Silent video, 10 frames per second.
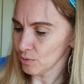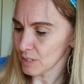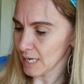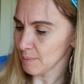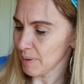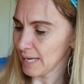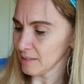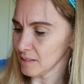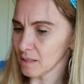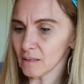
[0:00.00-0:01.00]
a
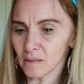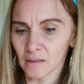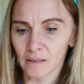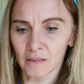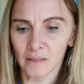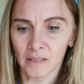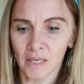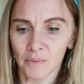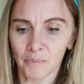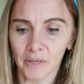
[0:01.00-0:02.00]
pencil,
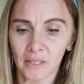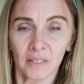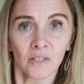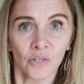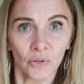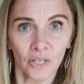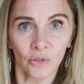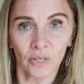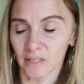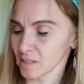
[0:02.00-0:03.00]
but so that you
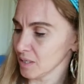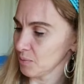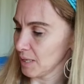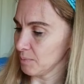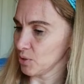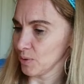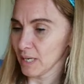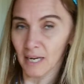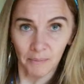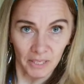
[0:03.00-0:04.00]
can see what I'm doing,
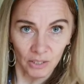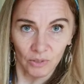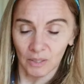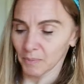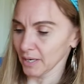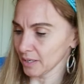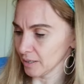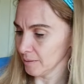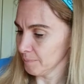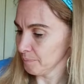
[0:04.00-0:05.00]
I'm going to use a
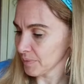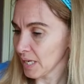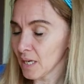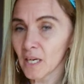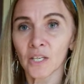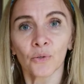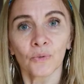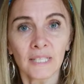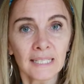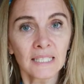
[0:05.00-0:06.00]
marker. You
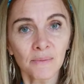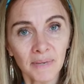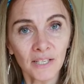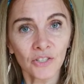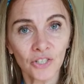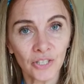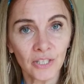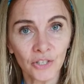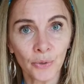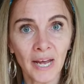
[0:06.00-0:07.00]
need to make sure
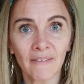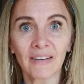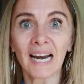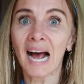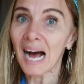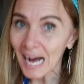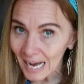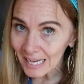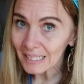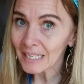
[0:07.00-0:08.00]
that you have an
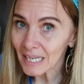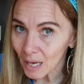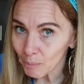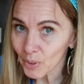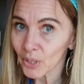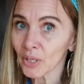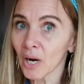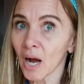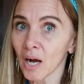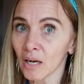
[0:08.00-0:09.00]
odd number
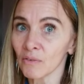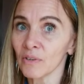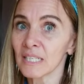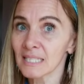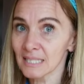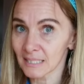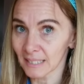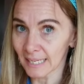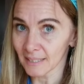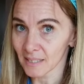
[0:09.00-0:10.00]
of
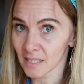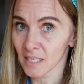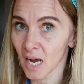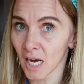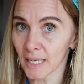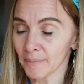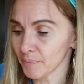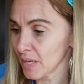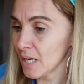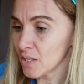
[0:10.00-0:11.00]
slits cut.
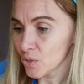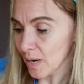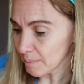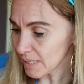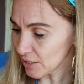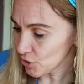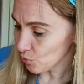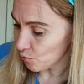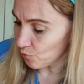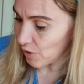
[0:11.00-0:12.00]
So I'm going to do
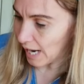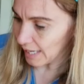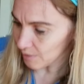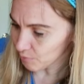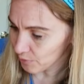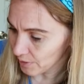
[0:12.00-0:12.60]
5.